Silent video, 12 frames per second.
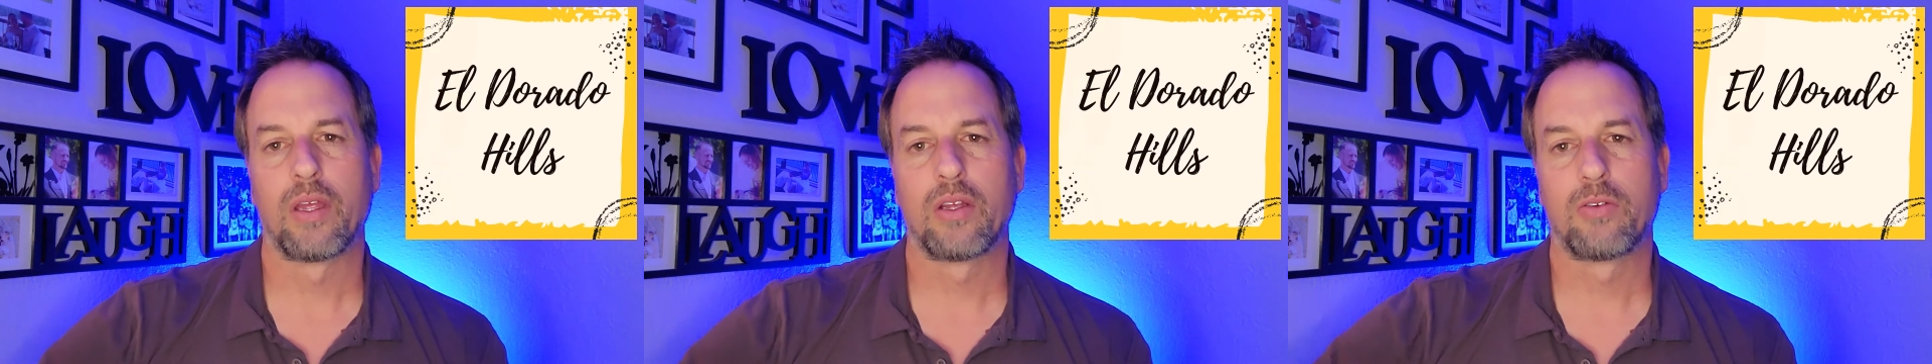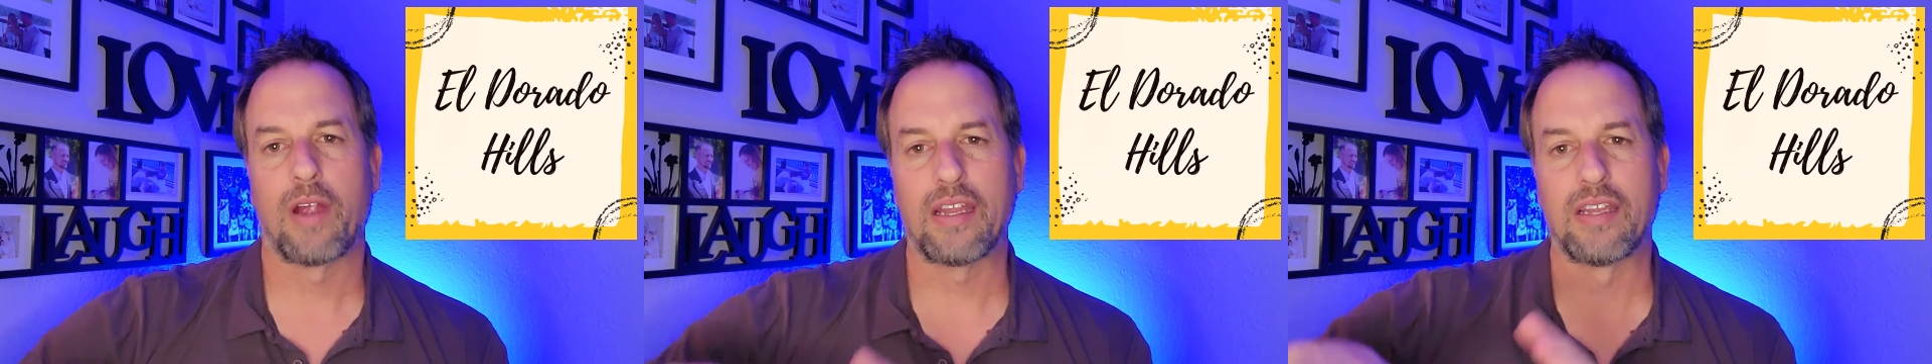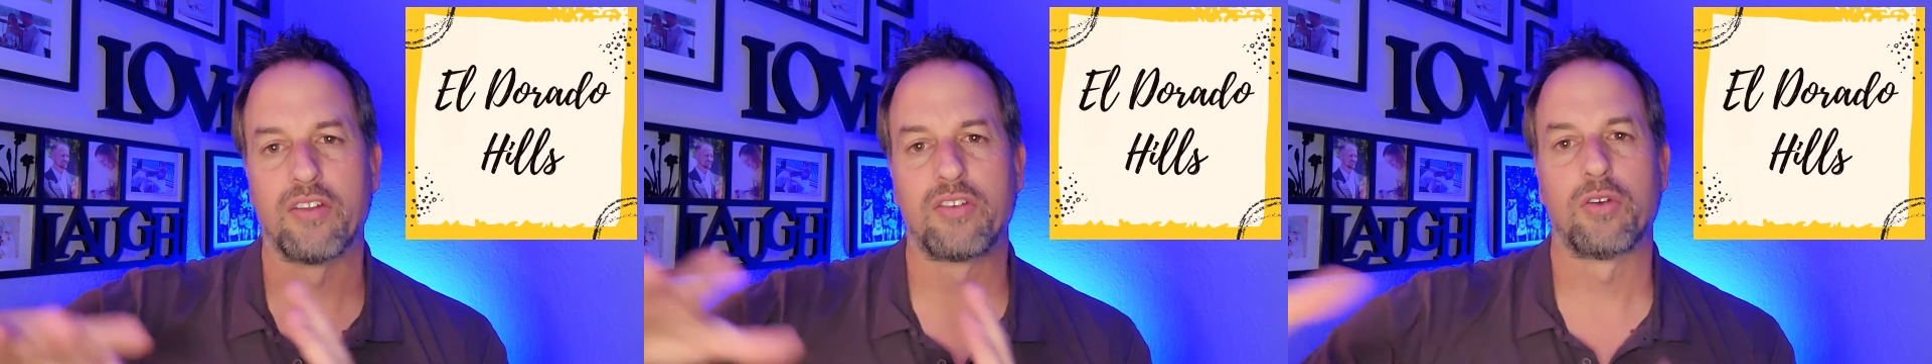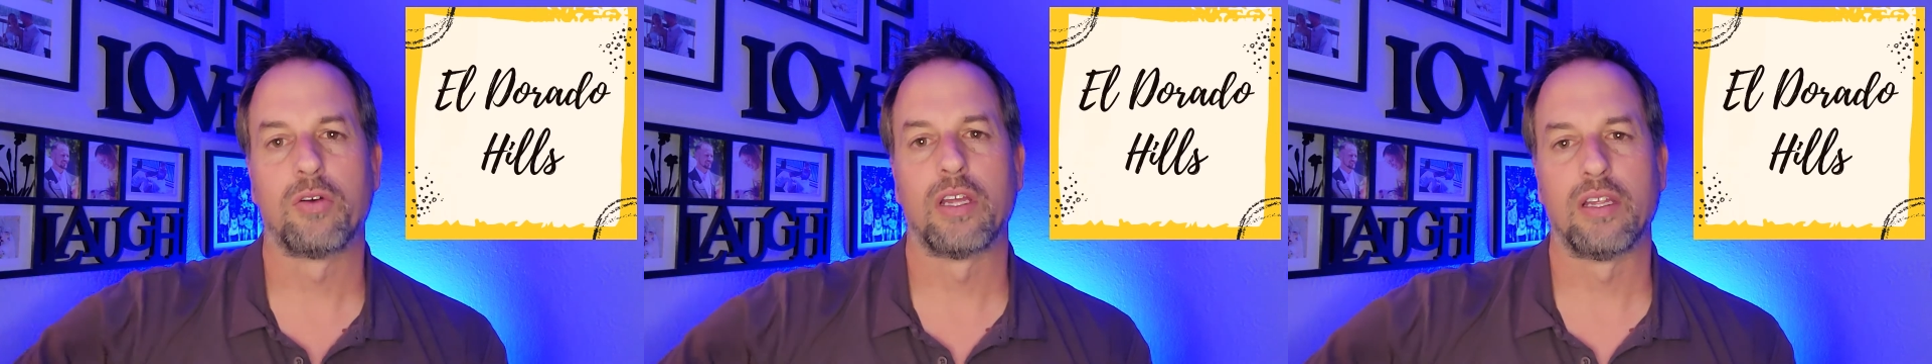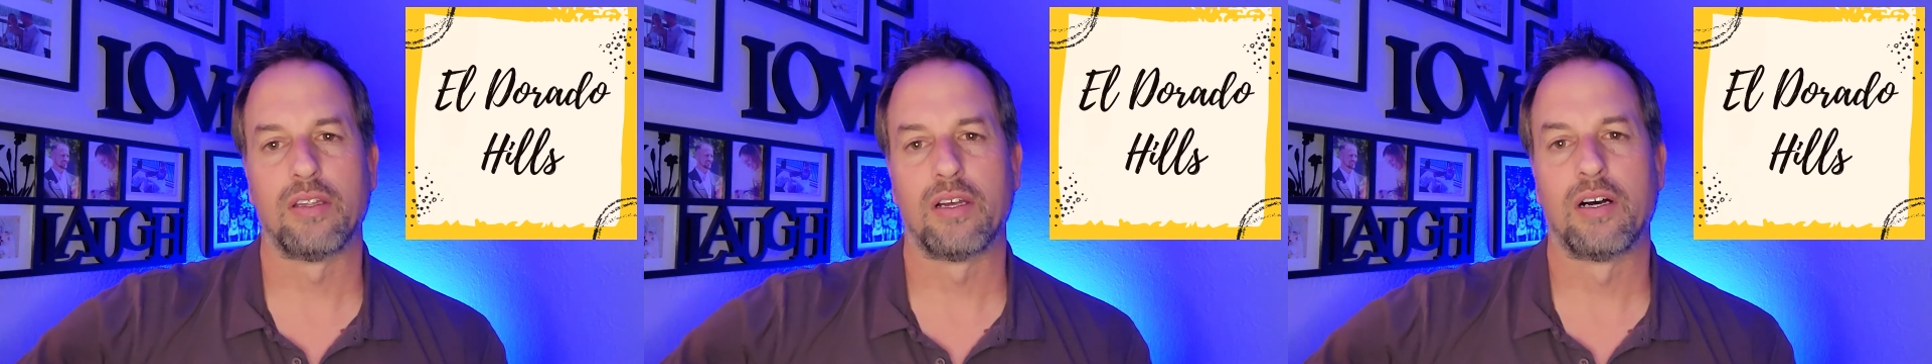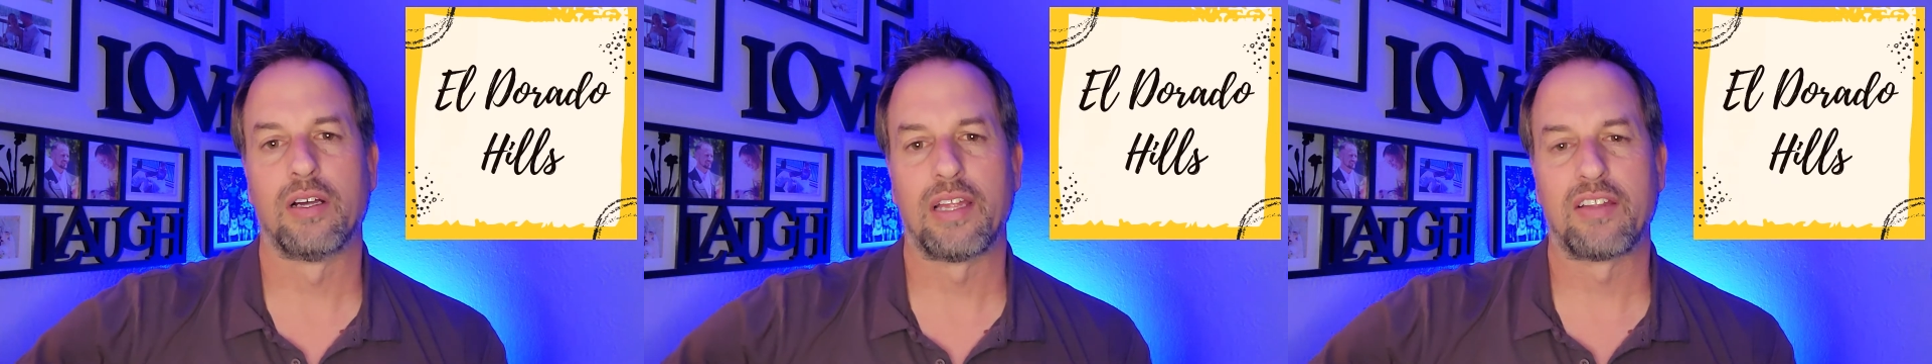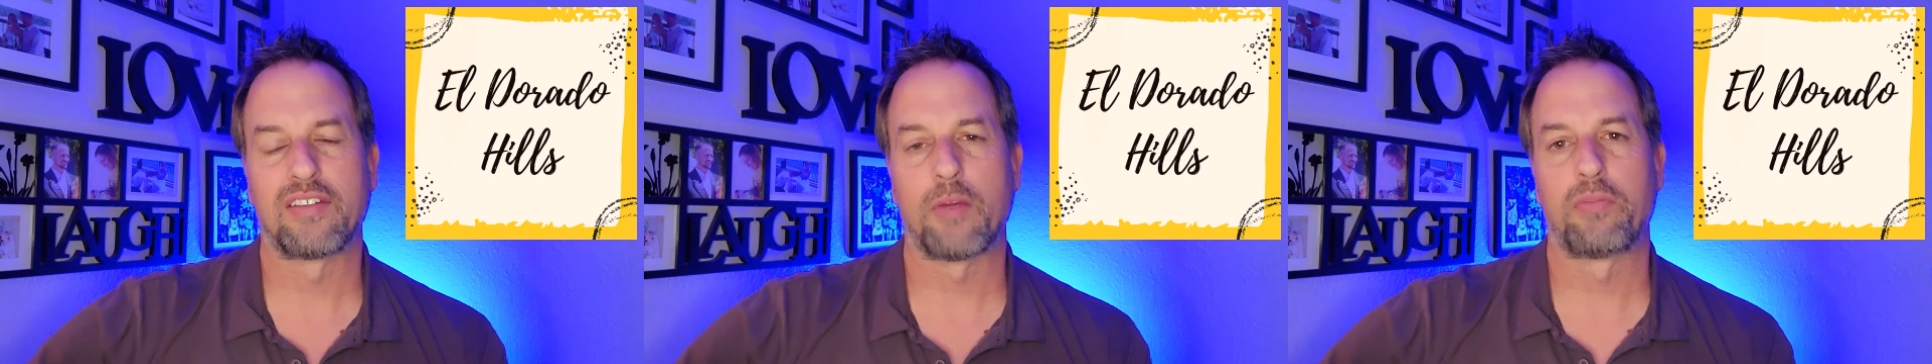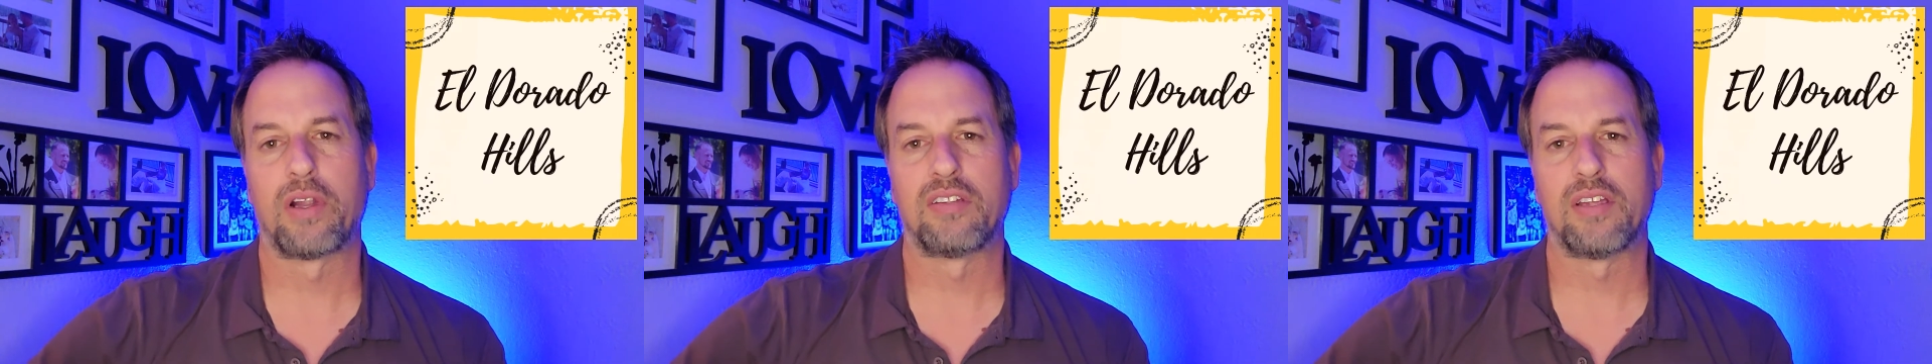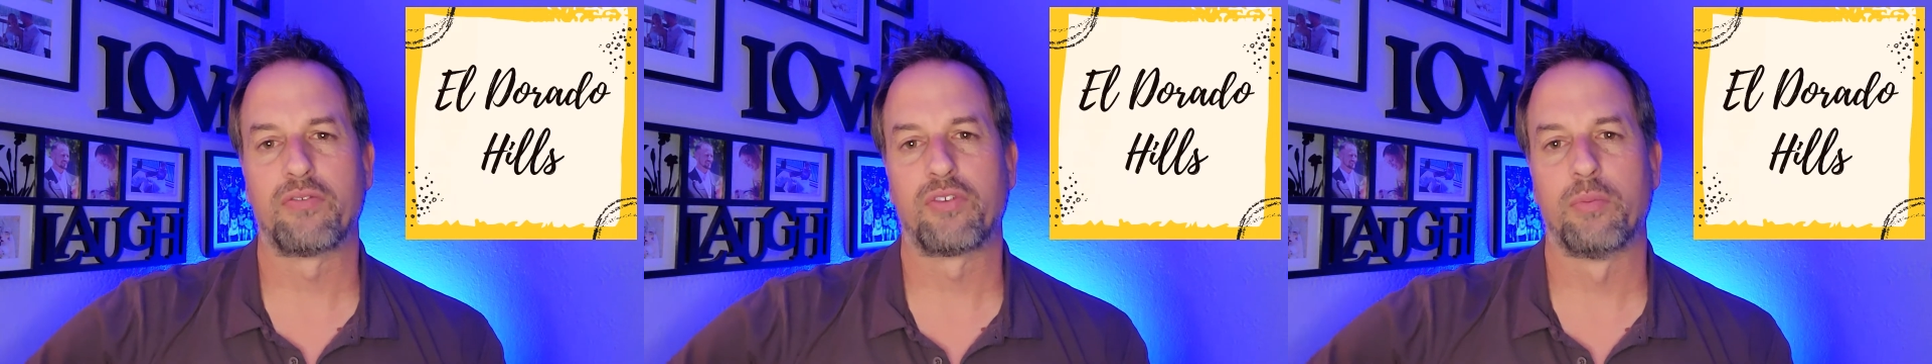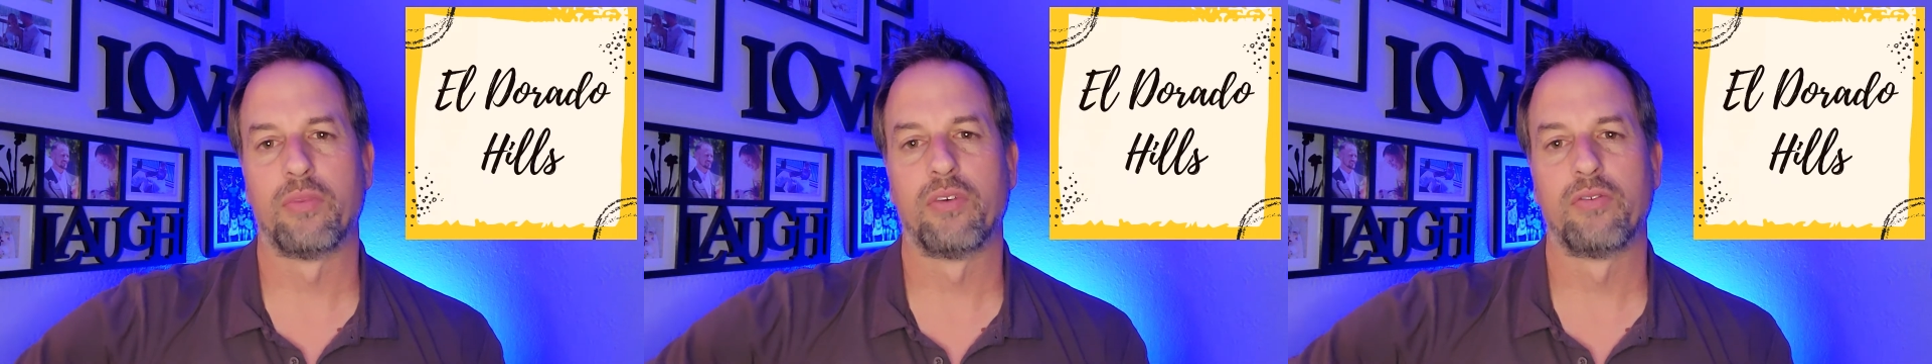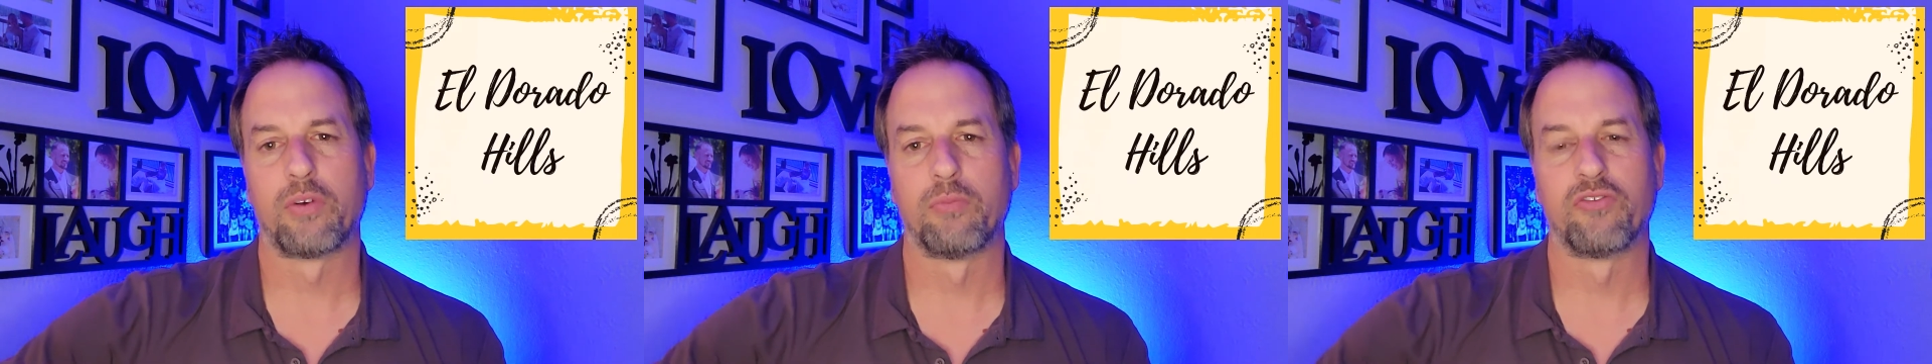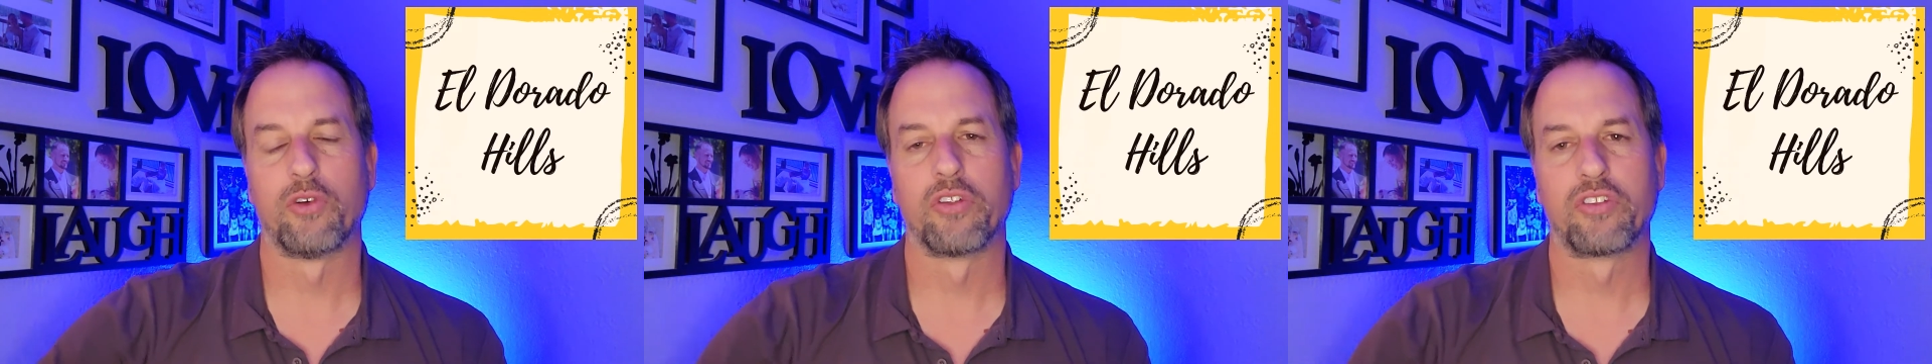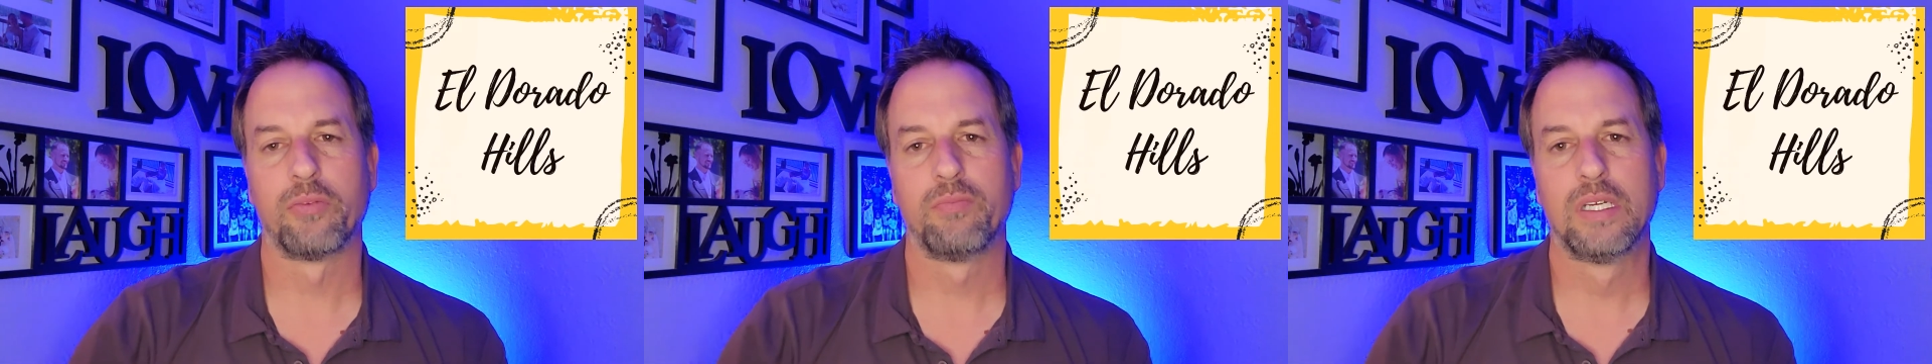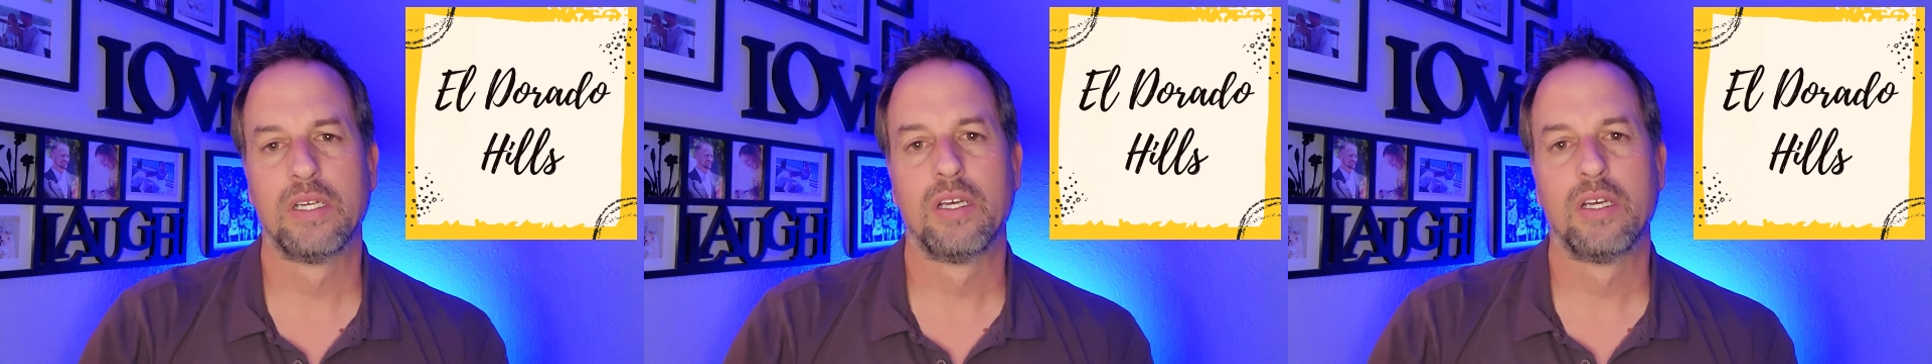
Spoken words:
greatness to it that separates it from Folsom,